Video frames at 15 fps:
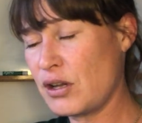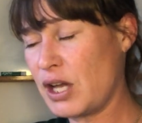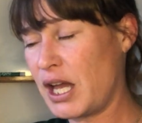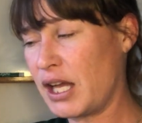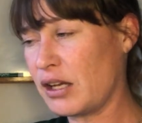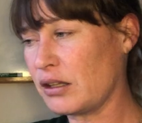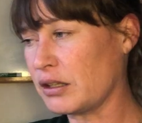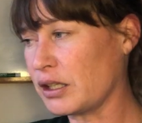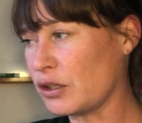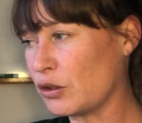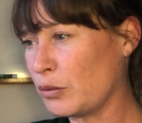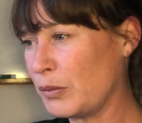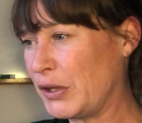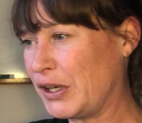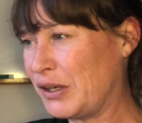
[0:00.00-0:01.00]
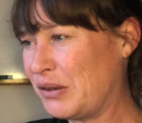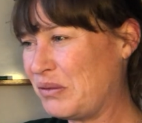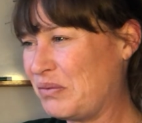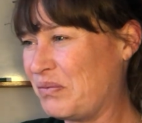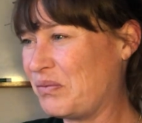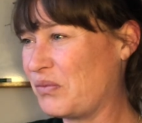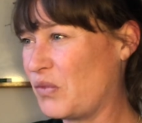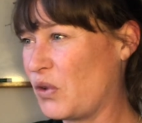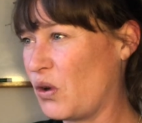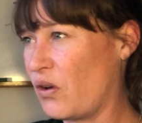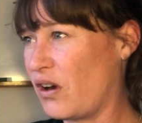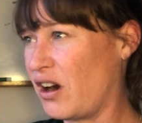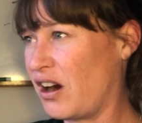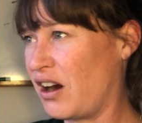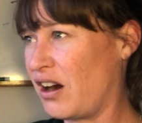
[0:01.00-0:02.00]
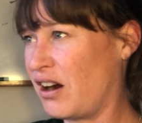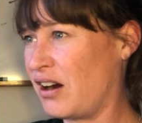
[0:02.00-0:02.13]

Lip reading: and a little bit more,